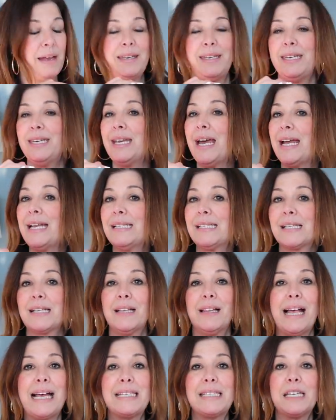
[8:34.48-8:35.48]
nice
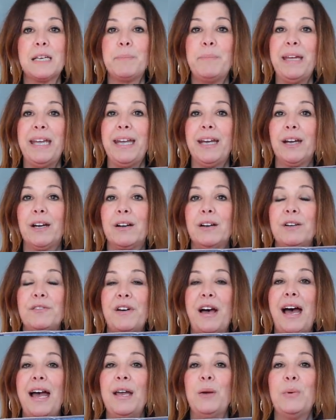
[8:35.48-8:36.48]
classic pair of
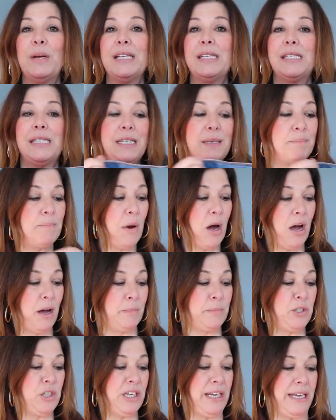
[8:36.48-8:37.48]
high-waisted
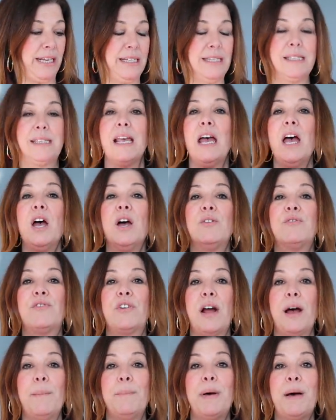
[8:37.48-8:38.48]
mom jeans
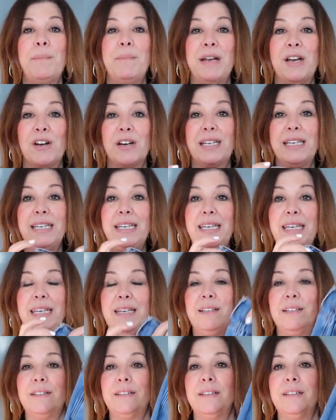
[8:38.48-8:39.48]
from American
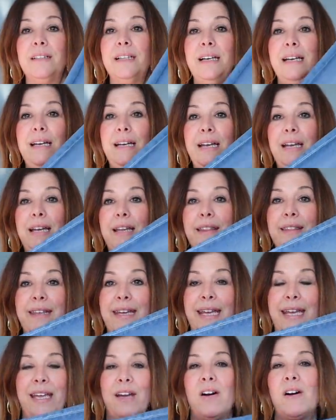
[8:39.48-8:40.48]
Eagle.
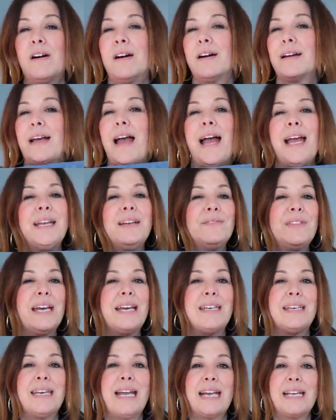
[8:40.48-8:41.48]
They are kind of
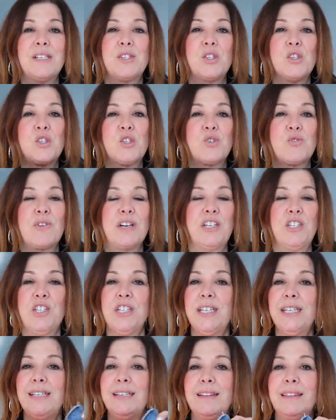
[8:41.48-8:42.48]
that nice,
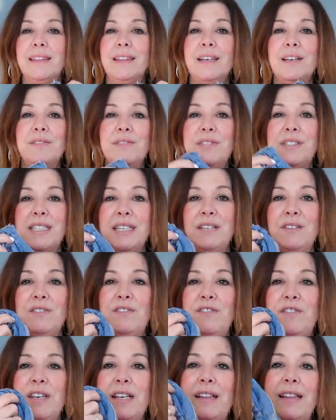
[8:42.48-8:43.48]
stretchy, lived-in
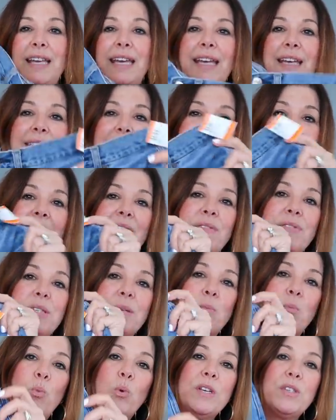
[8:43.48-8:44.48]
feeling. They have
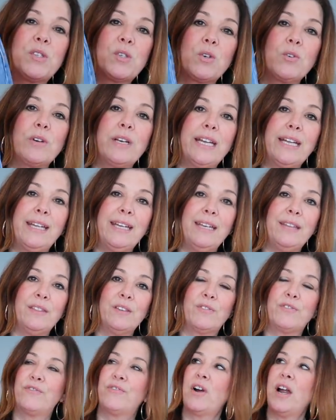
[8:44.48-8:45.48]
some whiskering in
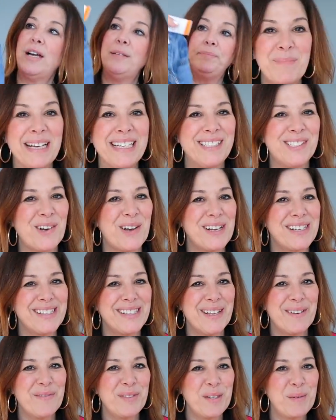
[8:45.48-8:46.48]
the front. My dogs
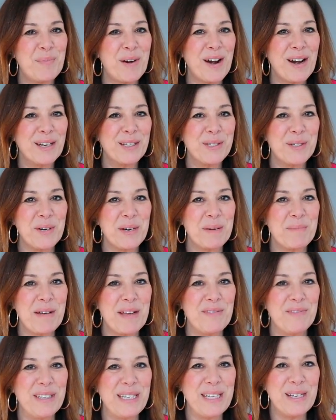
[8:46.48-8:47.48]
love to bark during
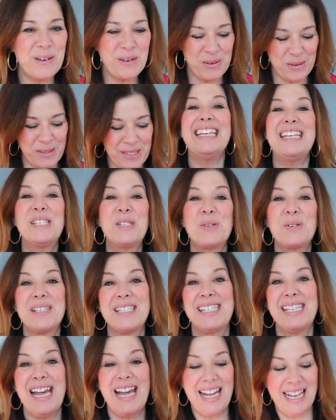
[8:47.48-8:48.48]
my videos. These are a
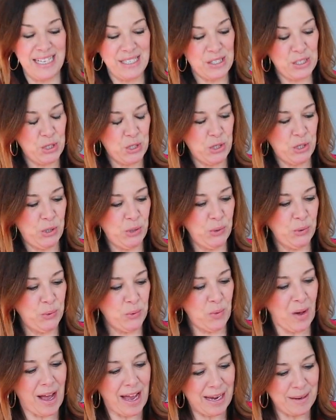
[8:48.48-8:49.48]
size
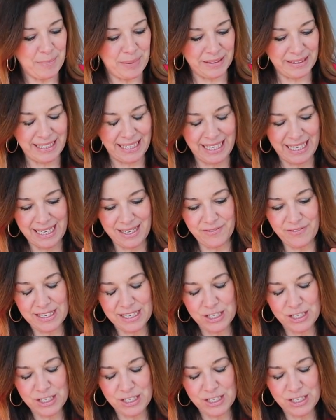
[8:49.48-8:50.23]
2, I believe,